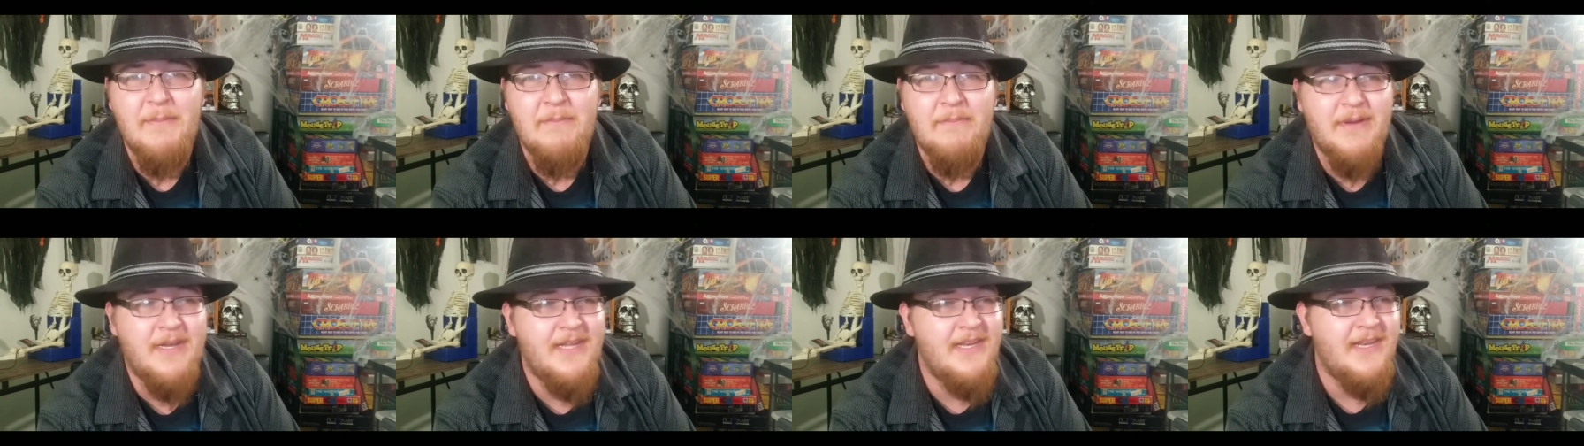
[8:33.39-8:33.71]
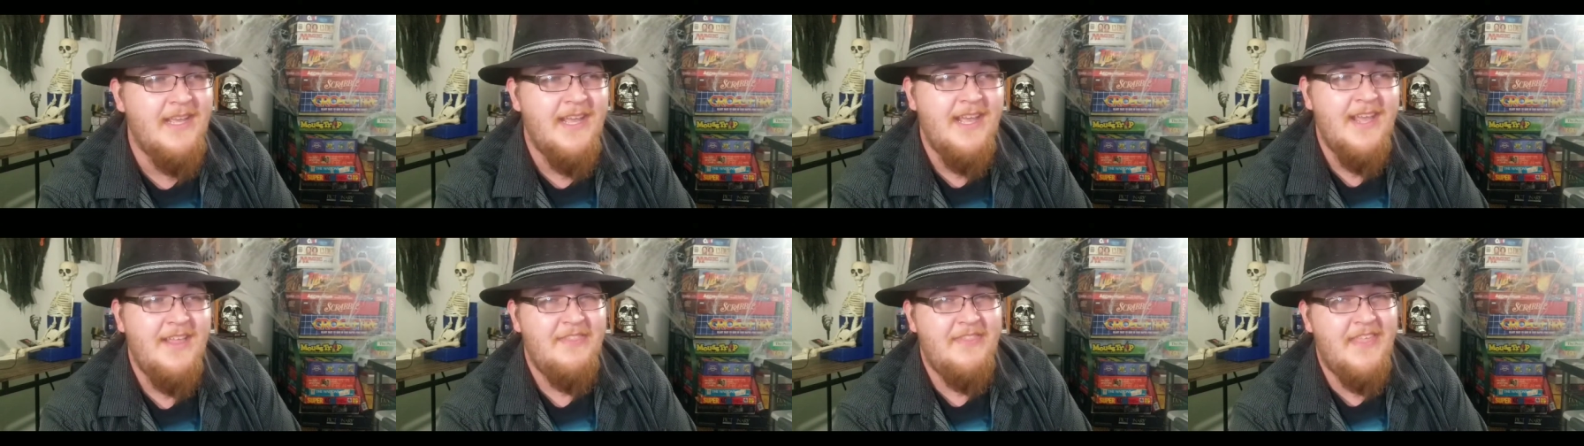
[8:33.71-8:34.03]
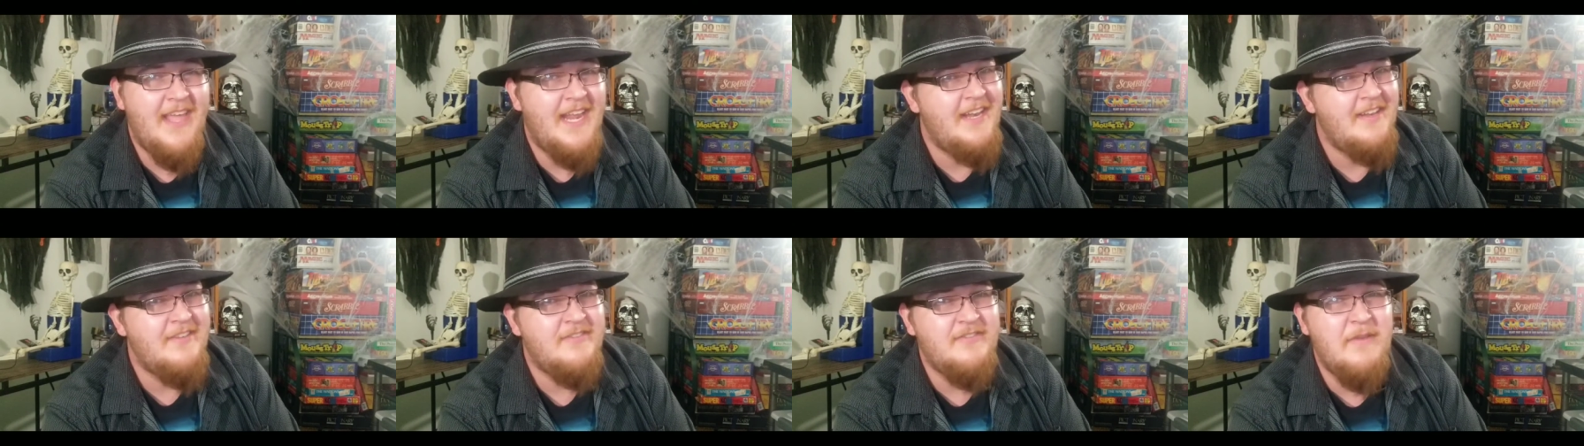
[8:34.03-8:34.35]
but
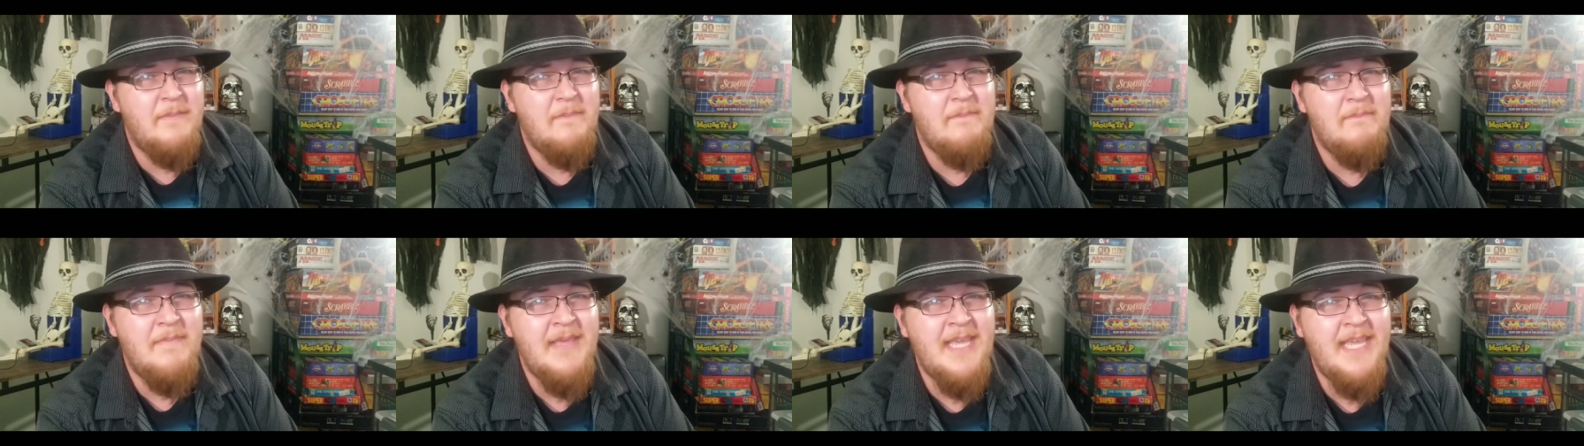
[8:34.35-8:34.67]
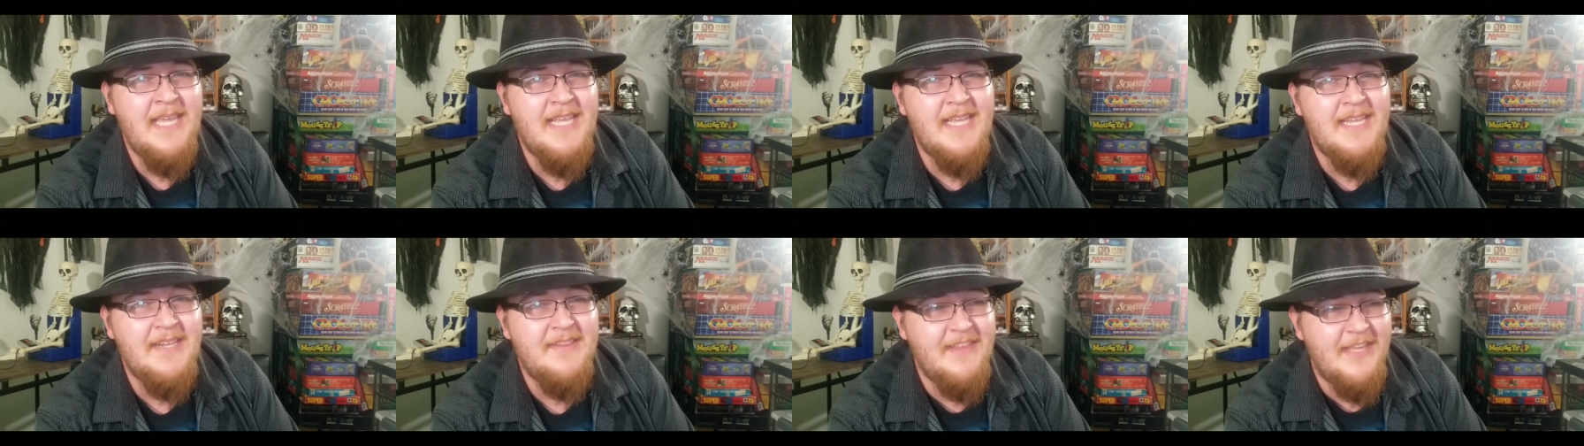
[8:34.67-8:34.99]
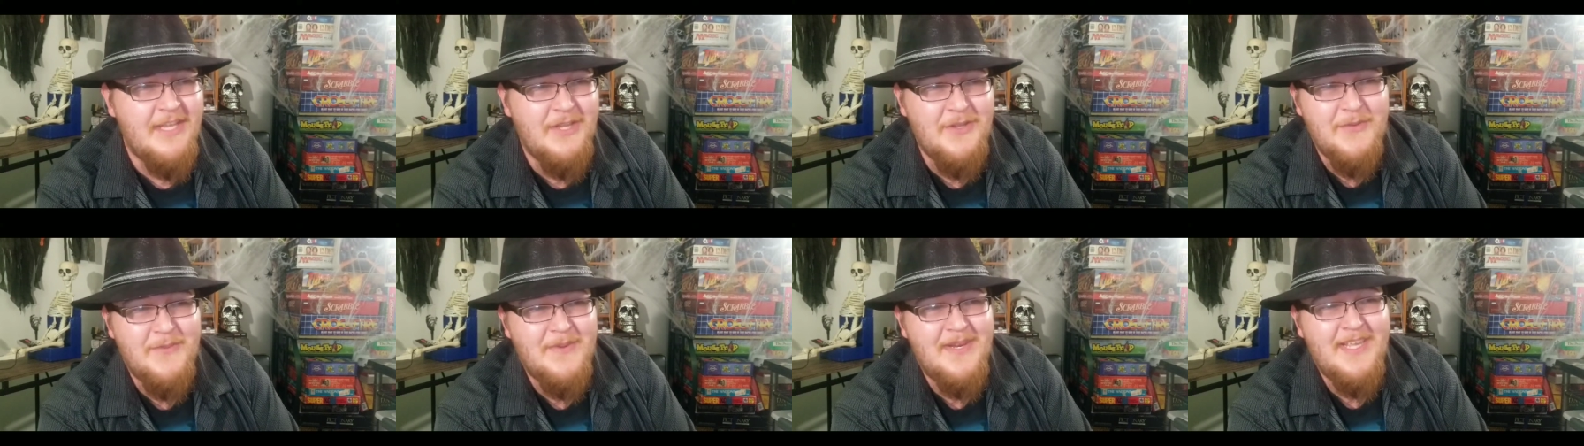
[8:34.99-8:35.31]
that doesn't mean
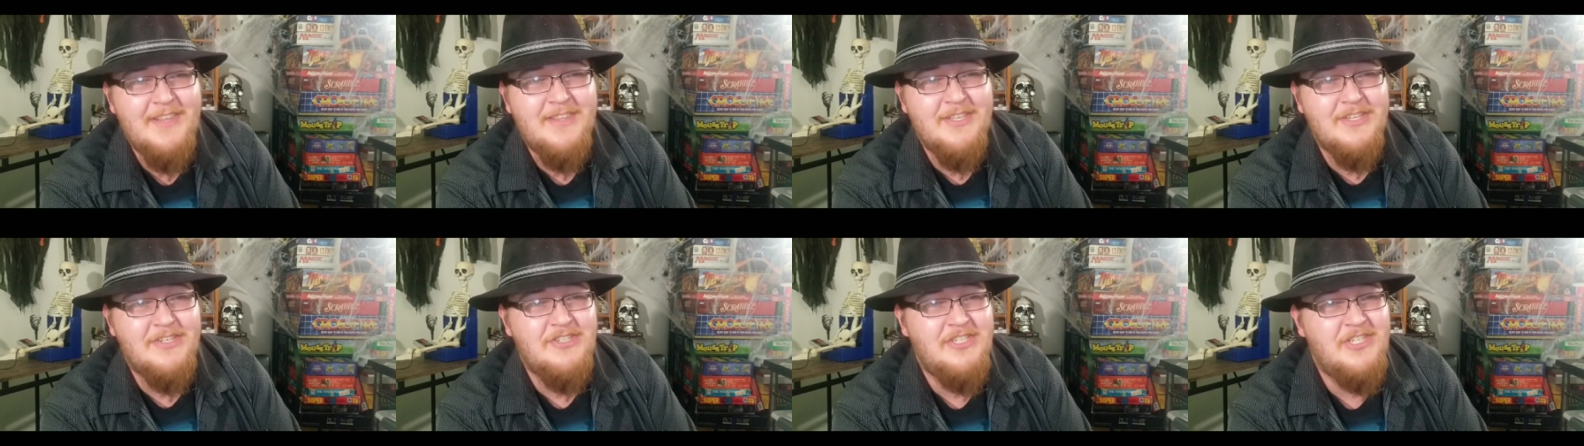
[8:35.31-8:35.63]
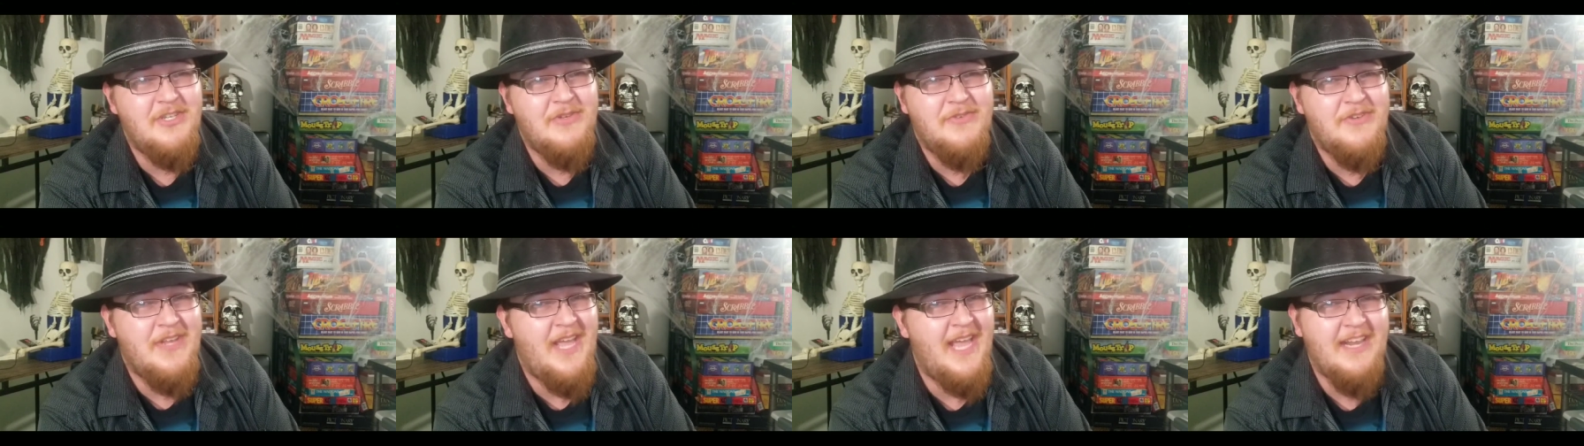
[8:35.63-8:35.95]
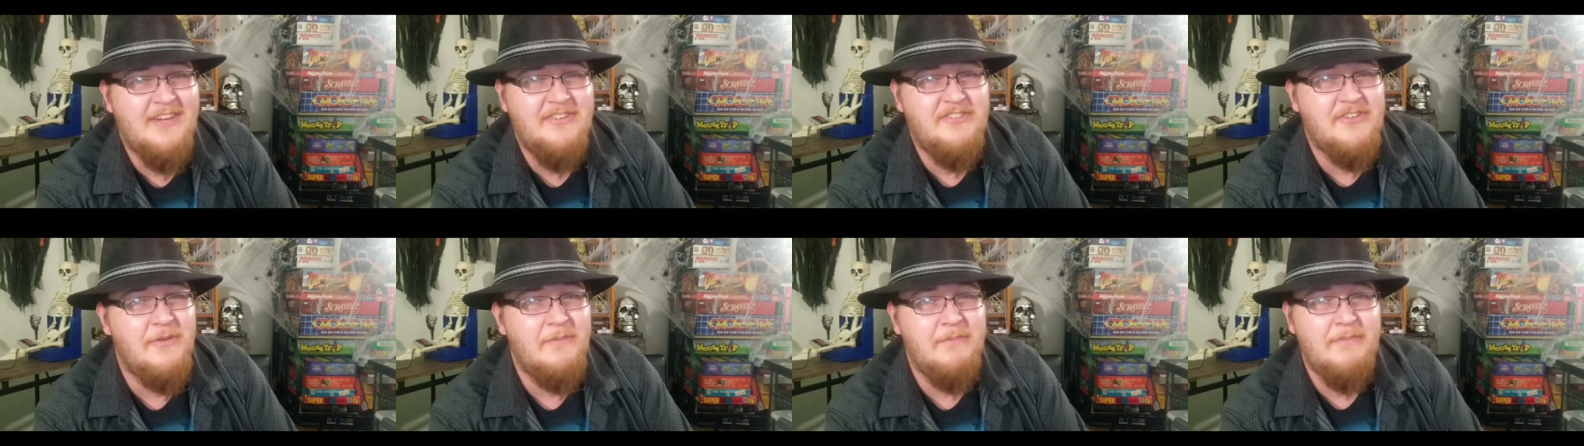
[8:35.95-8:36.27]
that you need the shield to
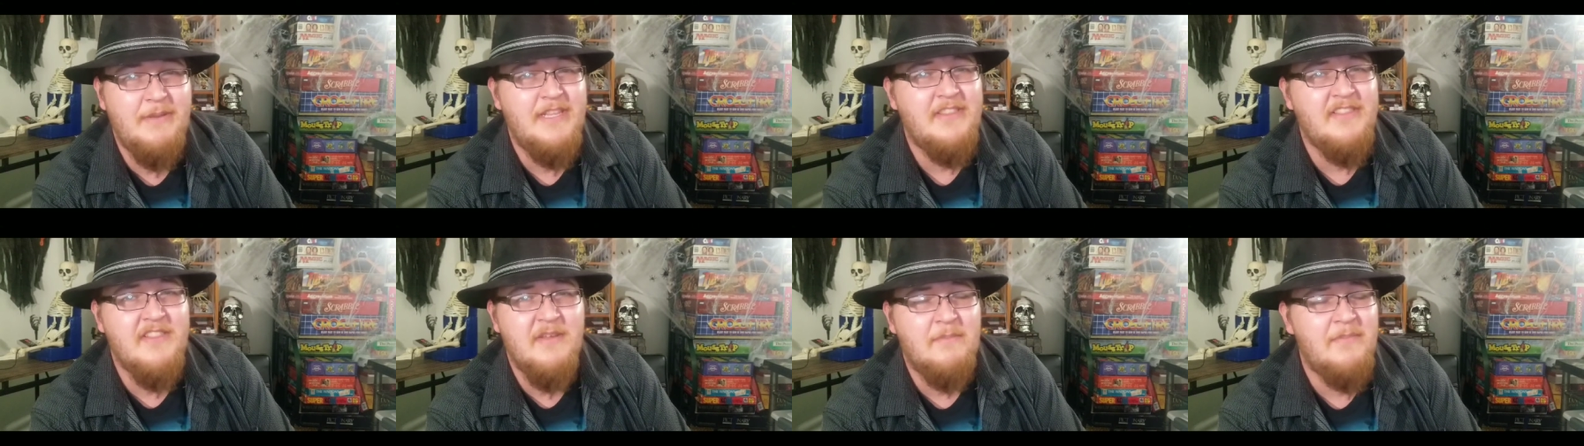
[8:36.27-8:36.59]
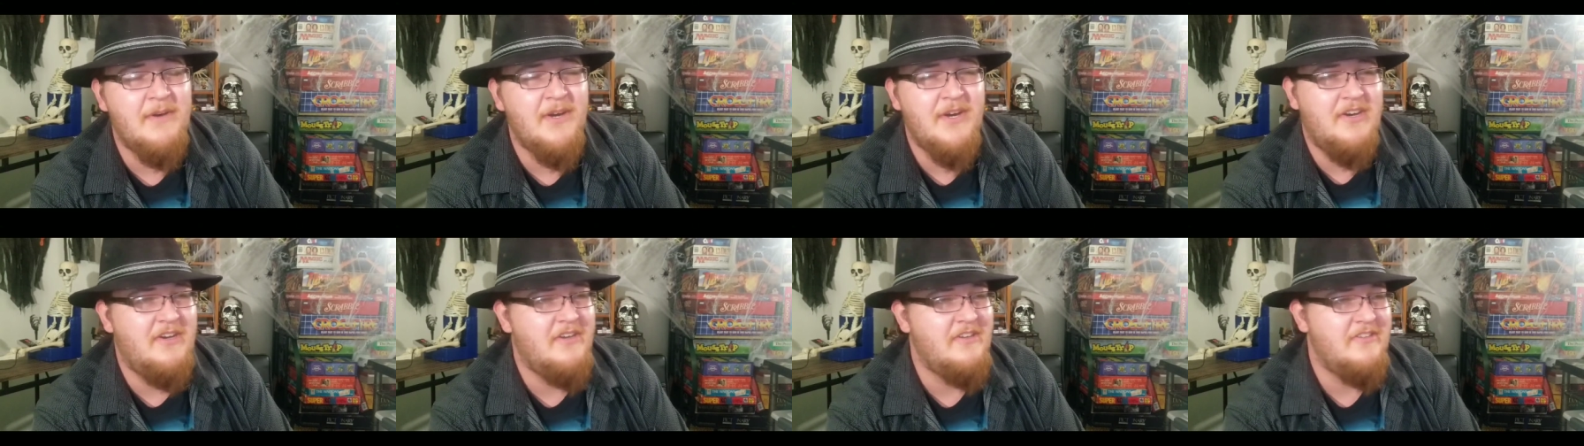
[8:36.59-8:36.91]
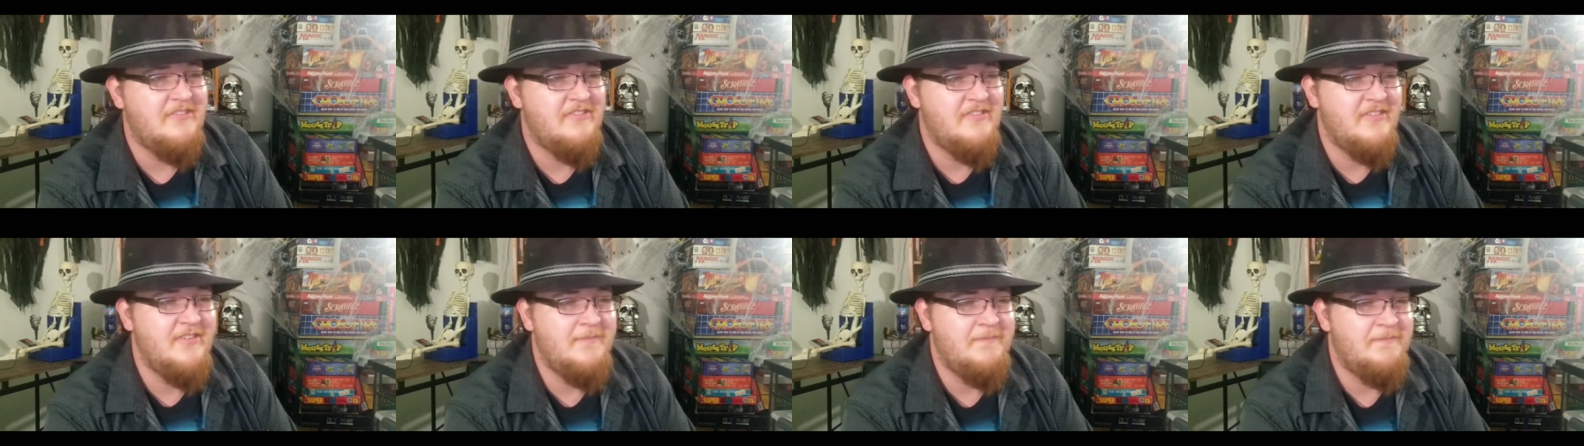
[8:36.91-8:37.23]
actually beat the
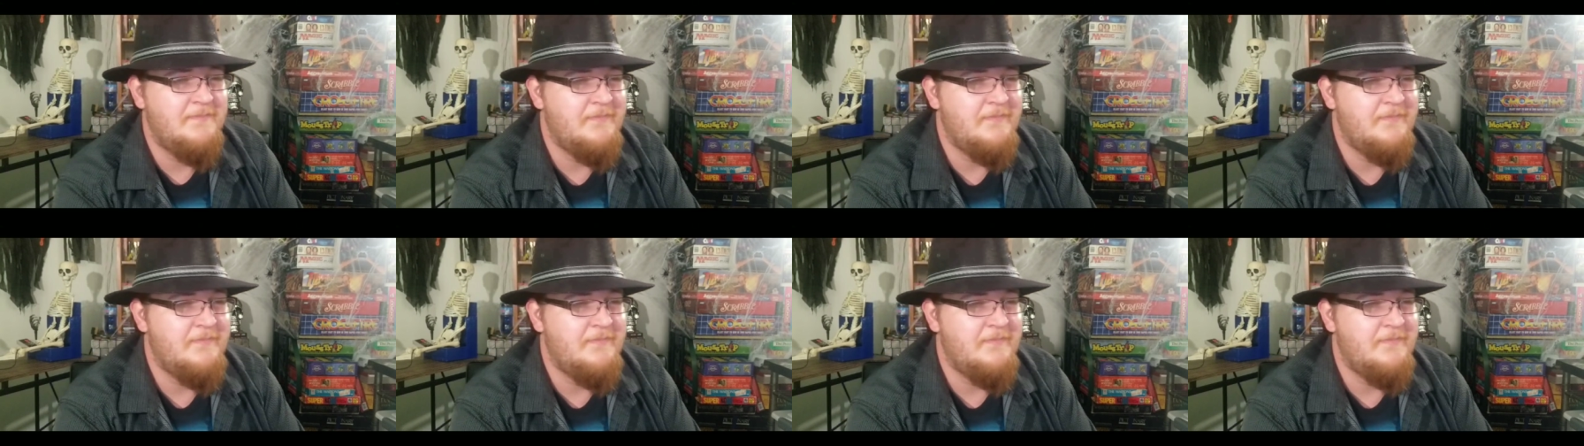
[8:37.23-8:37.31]
boss.